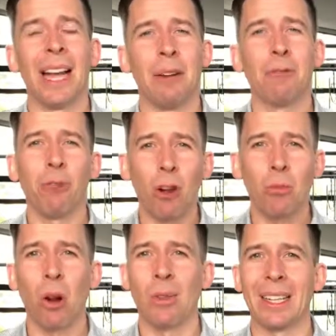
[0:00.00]
and foam
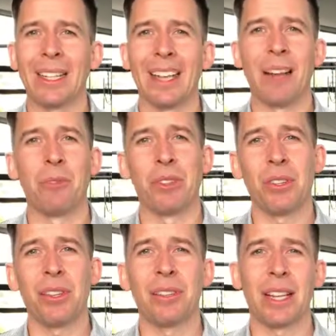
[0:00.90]
rolling and
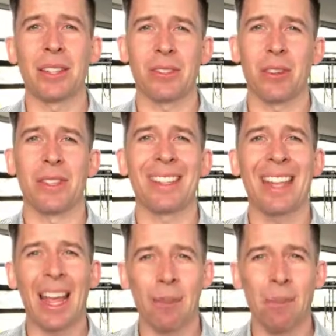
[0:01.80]
resistance exercise
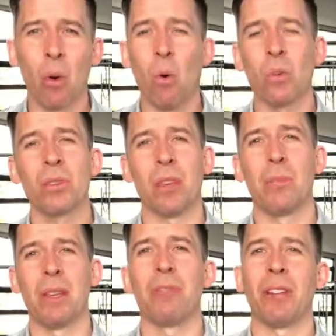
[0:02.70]
can also
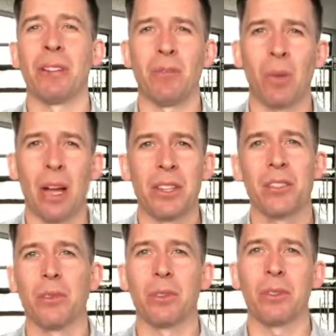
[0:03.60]
be effective
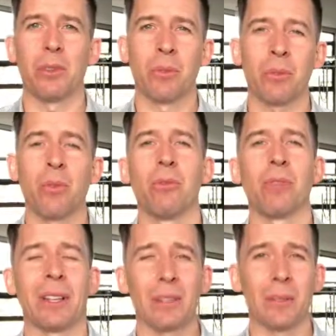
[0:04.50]
ways to improve
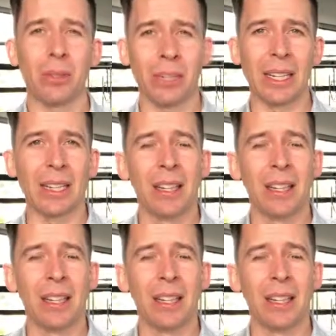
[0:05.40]
flexibility.